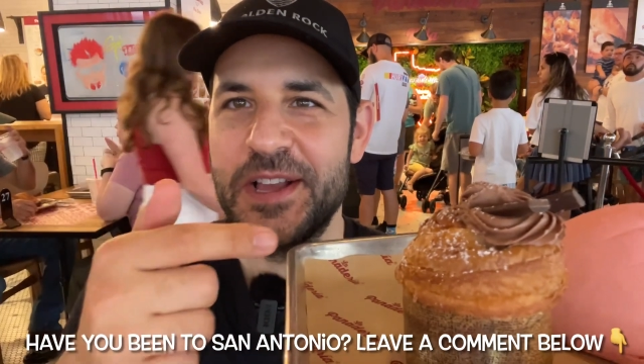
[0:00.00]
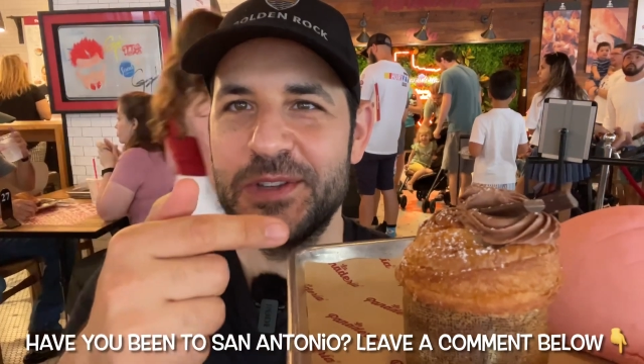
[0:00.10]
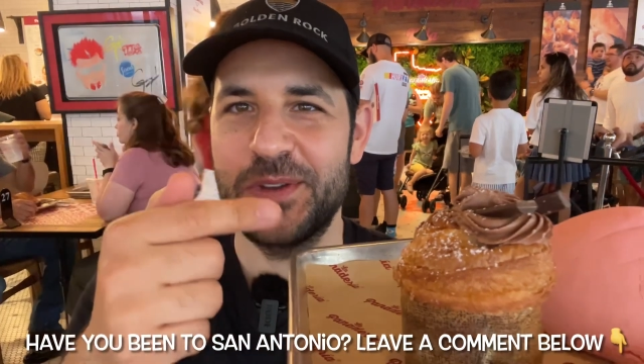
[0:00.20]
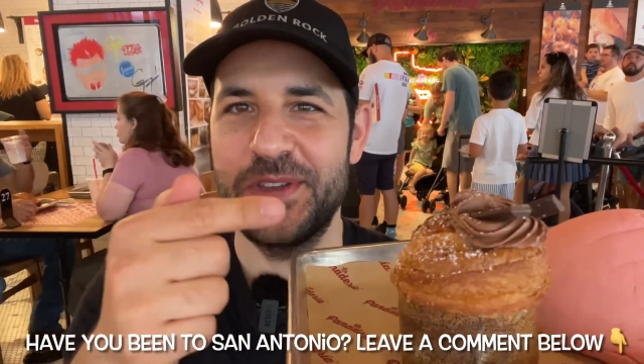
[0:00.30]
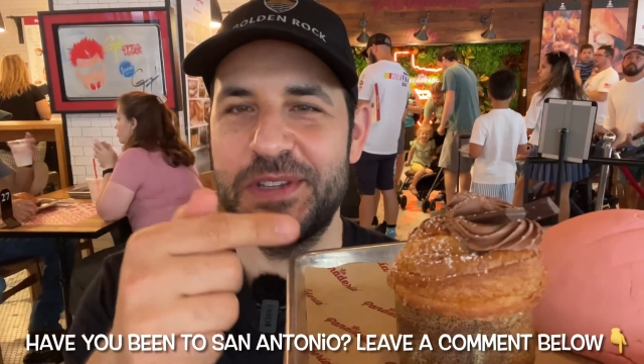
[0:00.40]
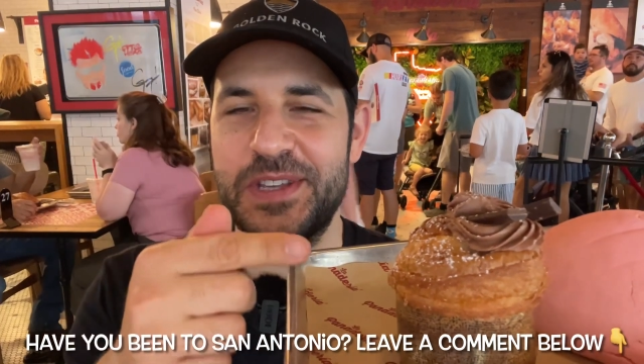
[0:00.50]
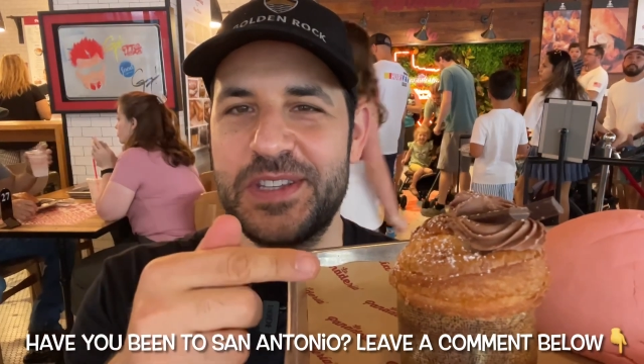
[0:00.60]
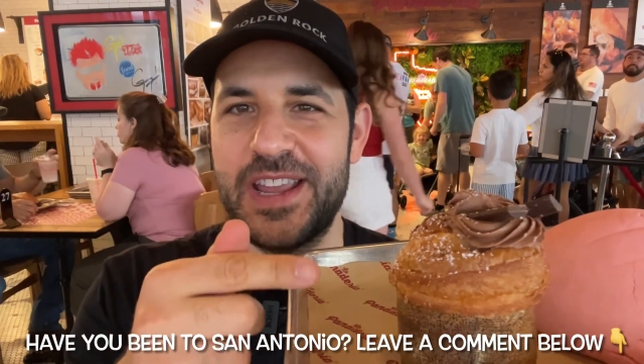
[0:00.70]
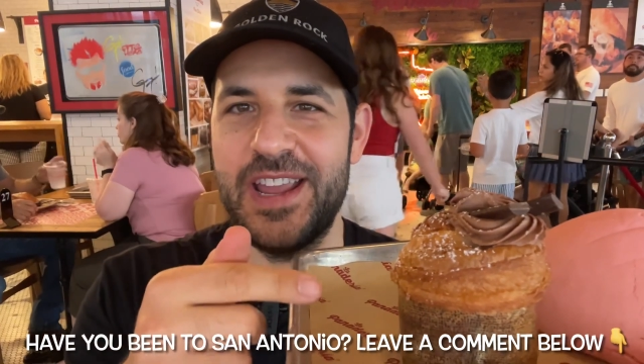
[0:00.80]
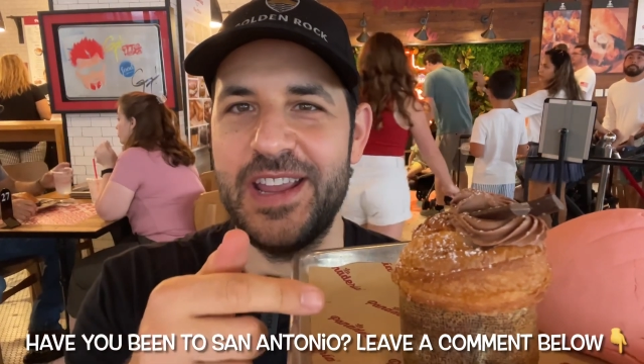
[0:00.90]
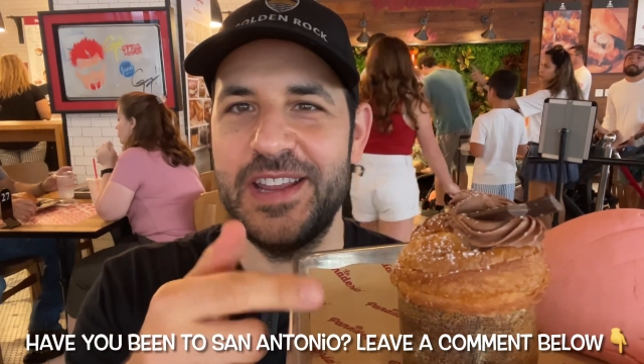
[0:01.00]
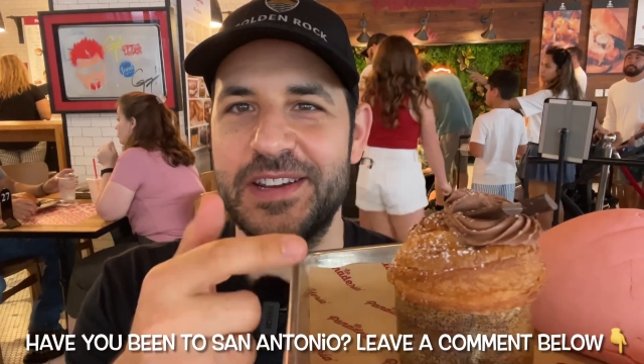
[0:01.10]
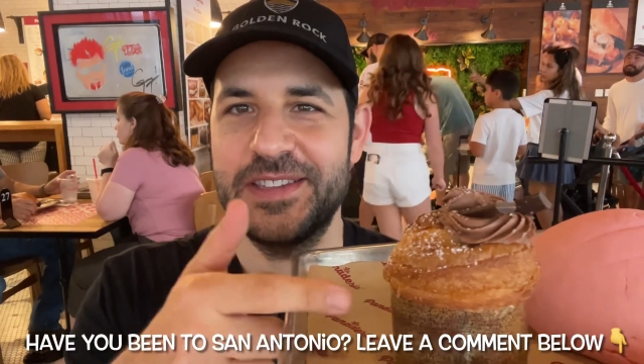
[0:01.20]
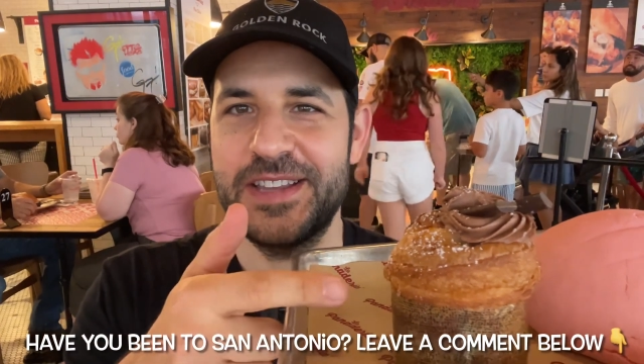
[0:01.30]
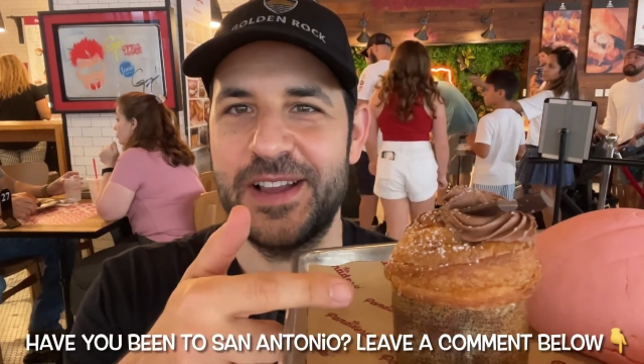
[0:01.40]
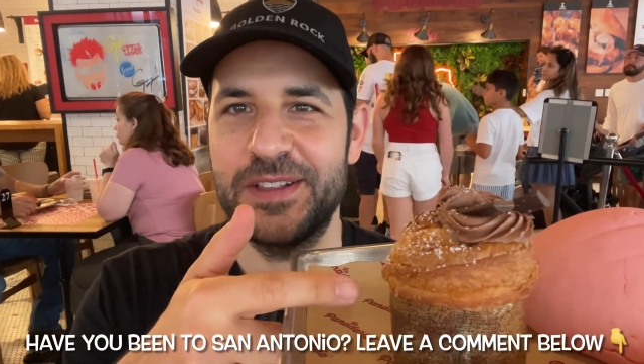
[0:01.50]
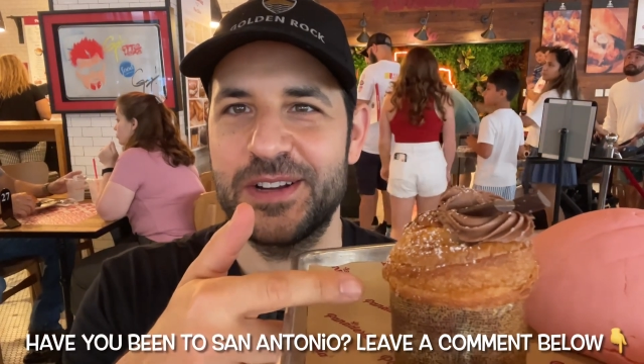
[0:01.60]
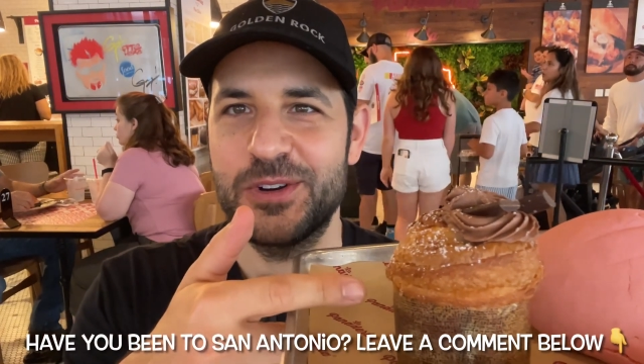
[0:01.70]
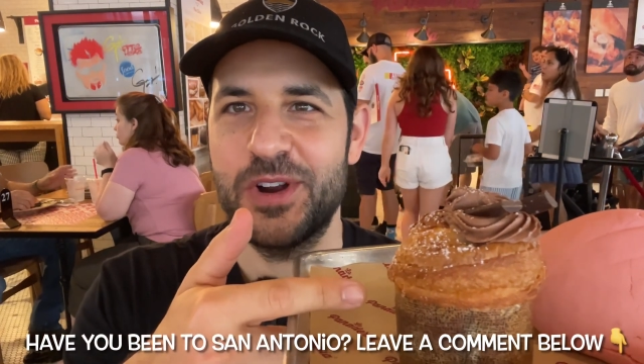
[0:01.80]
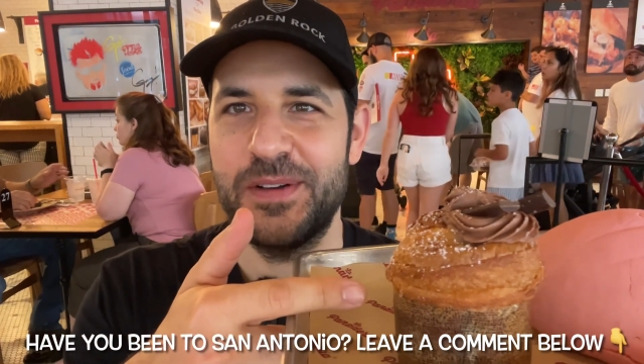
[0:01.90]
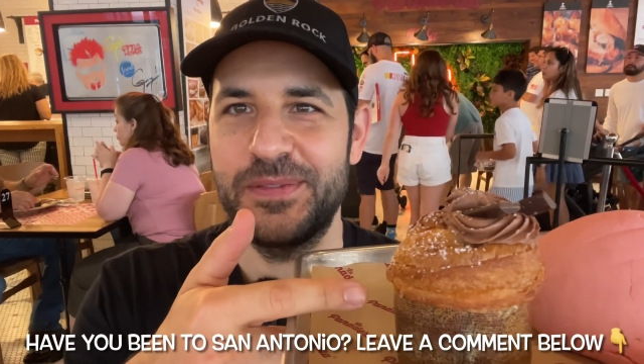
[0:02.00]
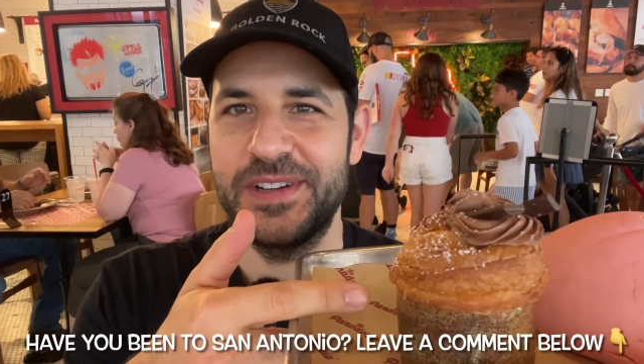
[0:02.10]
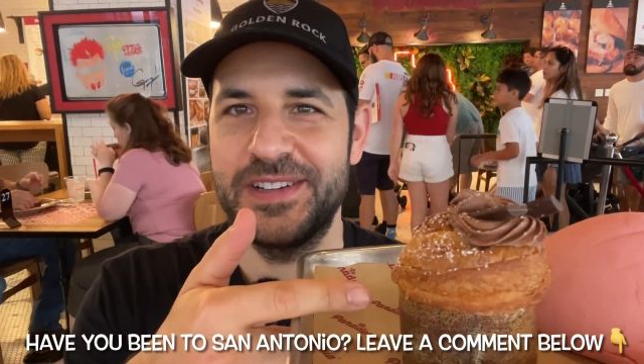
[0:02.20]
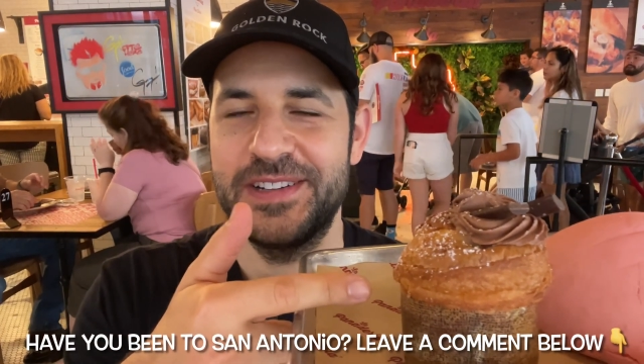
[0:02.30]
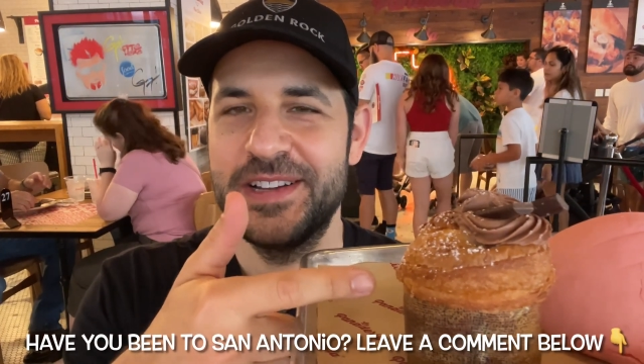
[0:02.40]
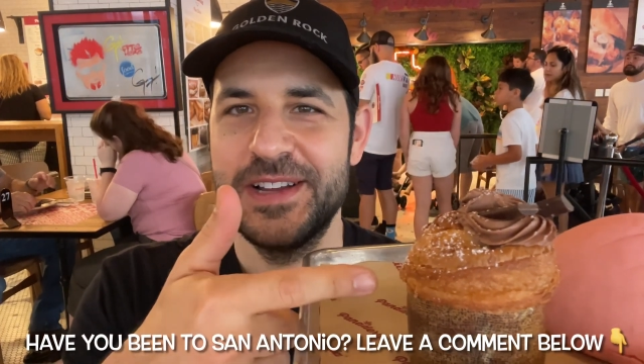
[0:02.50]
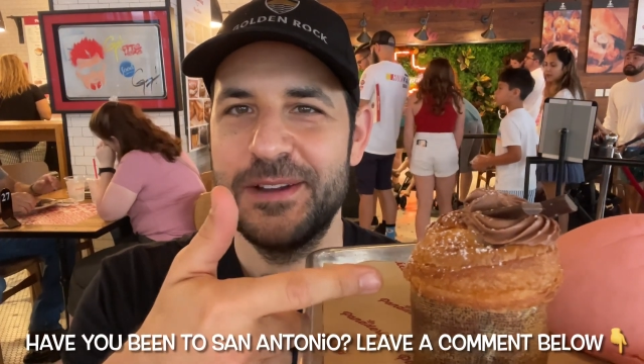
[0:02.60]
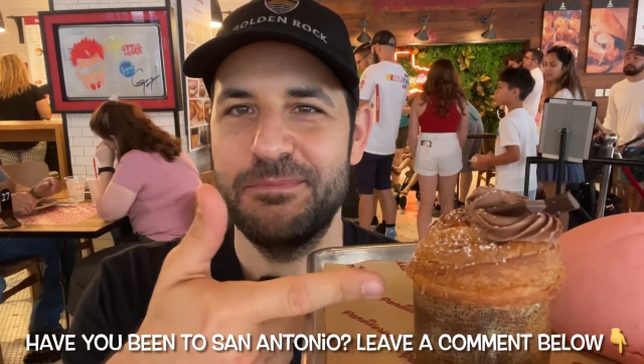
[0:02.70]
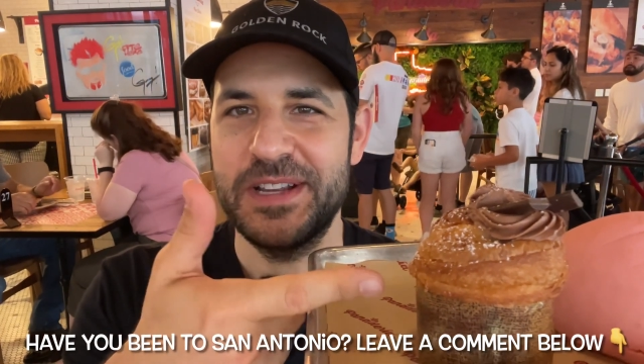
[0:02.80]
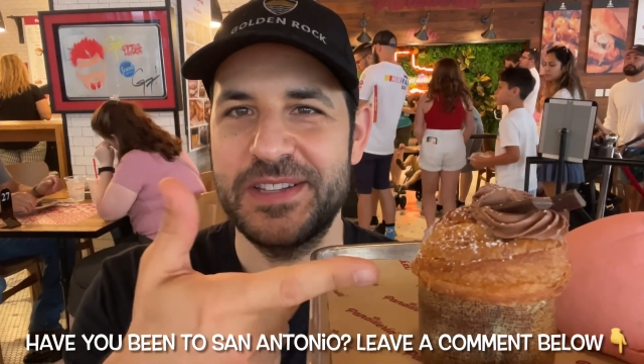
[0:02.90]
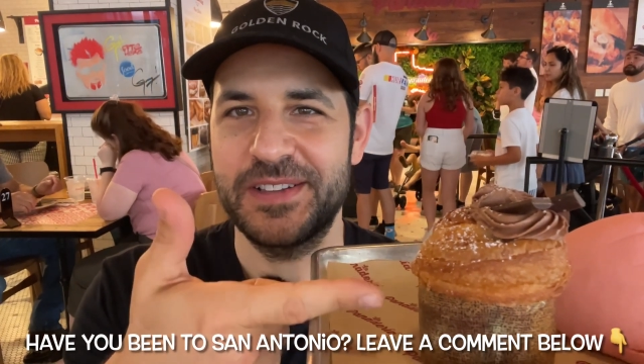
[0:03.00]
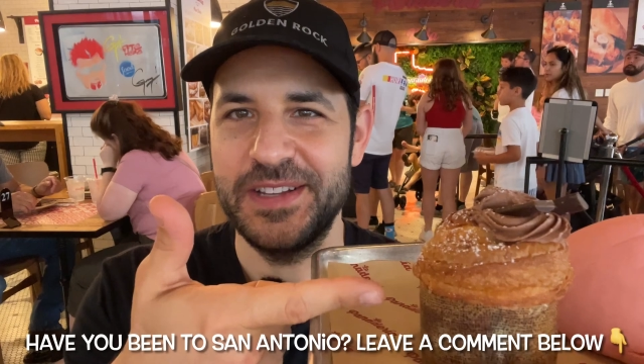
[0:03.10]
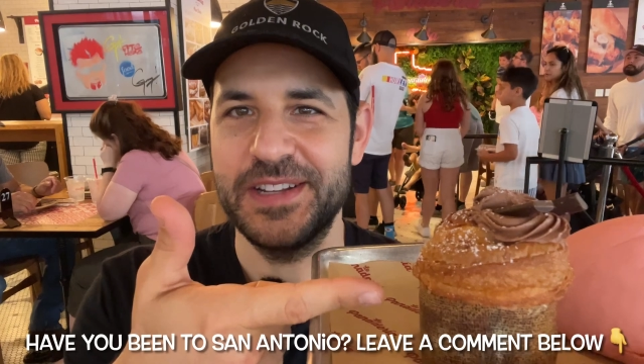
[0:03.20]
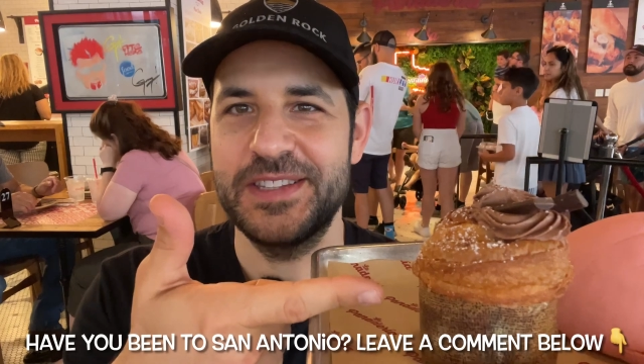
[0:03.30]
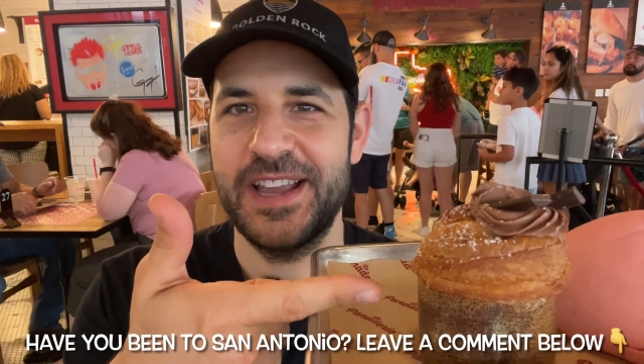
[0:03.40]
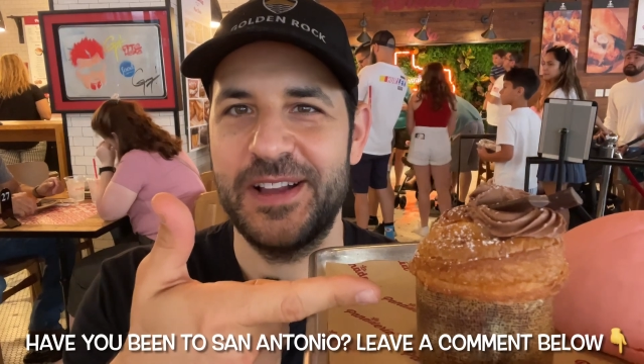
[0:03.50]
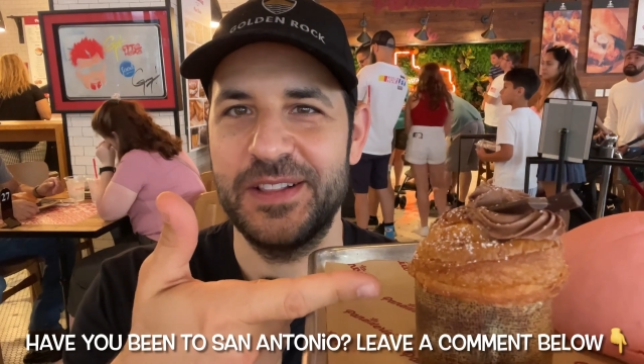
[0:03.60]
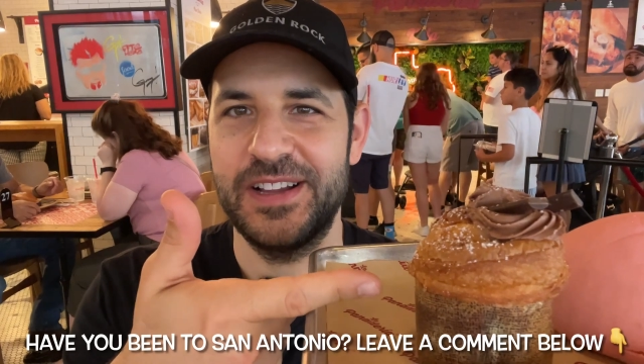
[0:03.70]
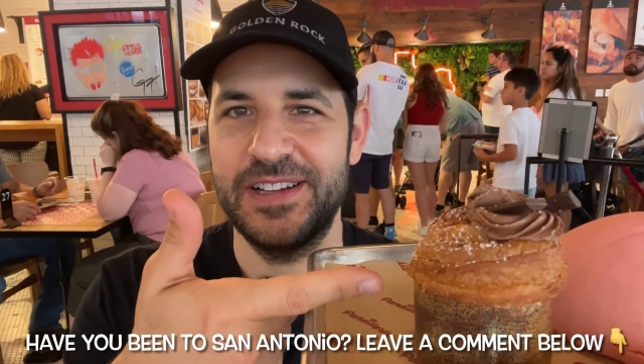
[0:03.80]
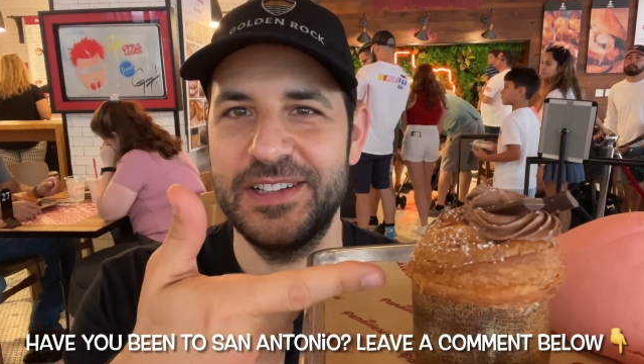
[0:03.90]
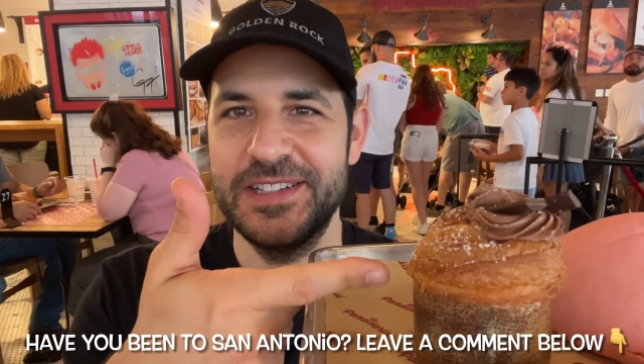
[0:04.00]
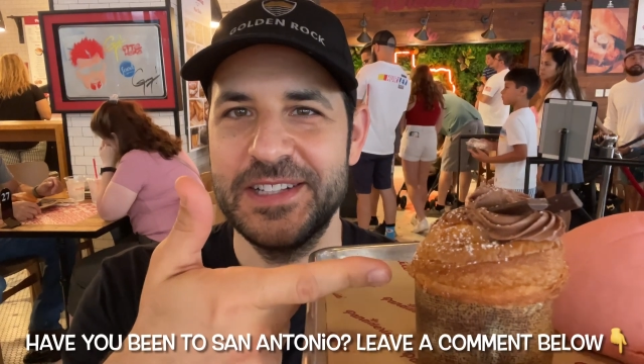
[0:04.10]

So this is a Nutella Cruffin, basically Nutella